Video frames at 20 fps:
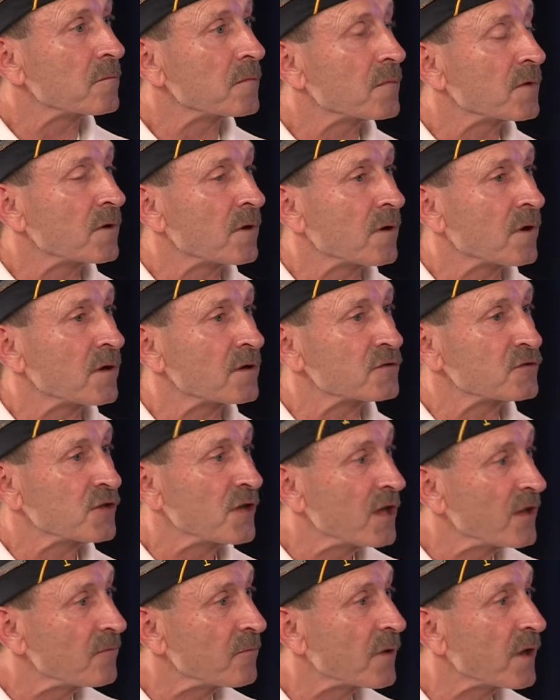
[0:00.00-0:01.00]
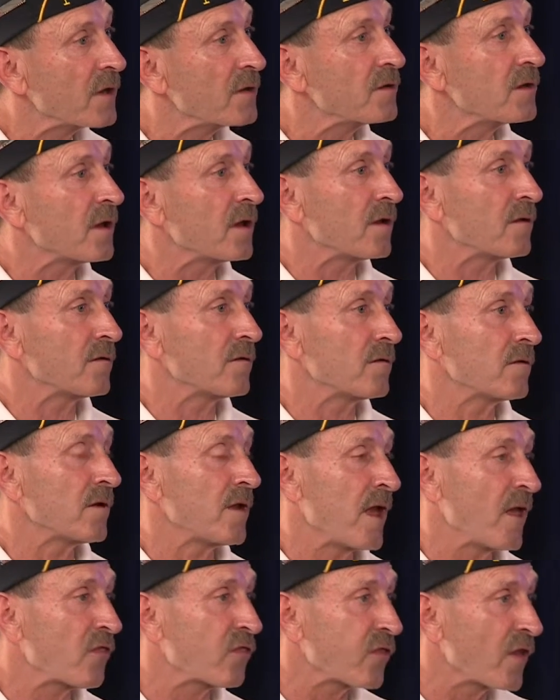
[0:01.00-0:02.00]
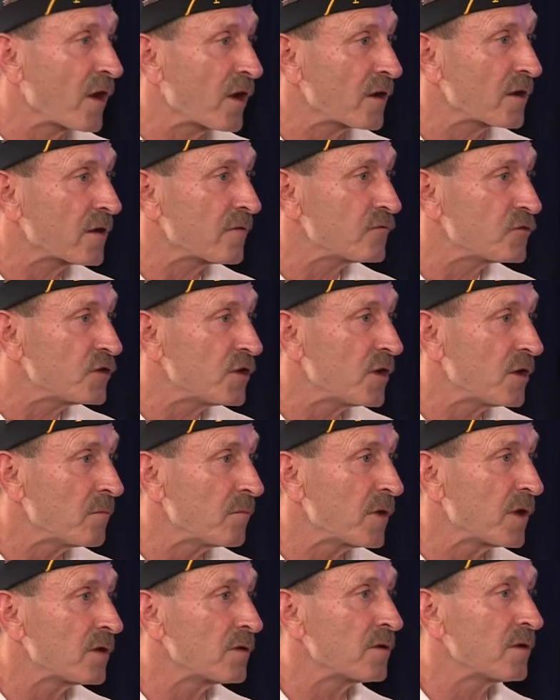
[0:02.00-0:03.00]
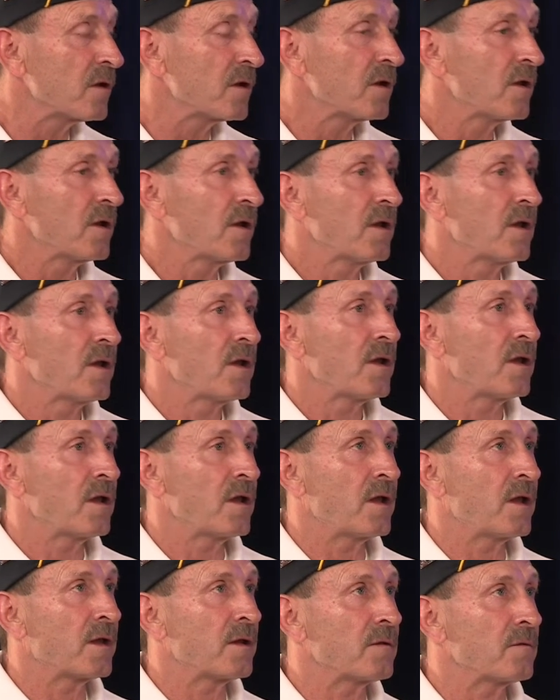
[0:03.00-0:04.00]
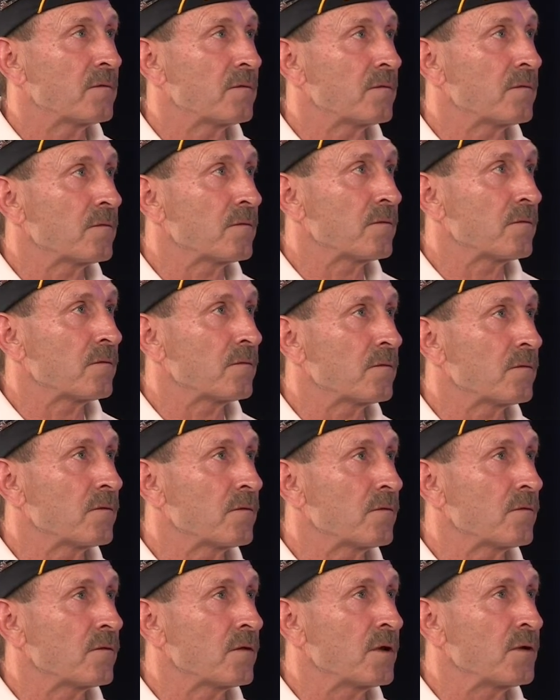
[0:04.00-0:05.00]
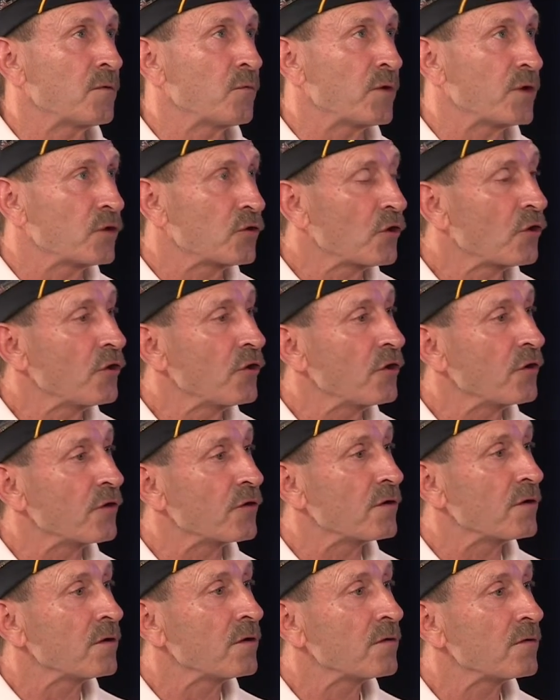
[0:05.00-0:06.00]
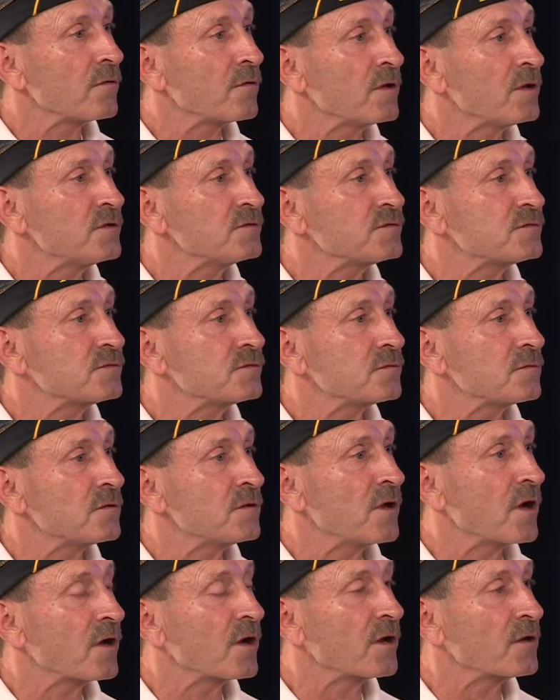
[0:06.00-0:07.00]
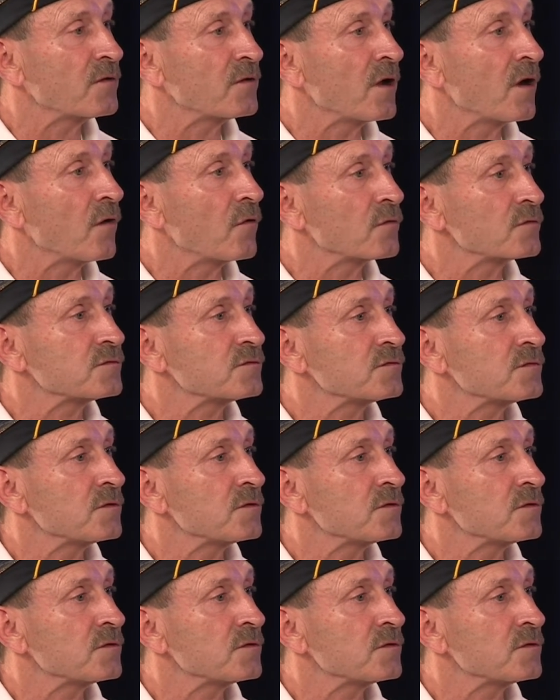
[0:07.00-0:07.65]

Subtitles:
achievement and athletic achievement. And in return, these young adults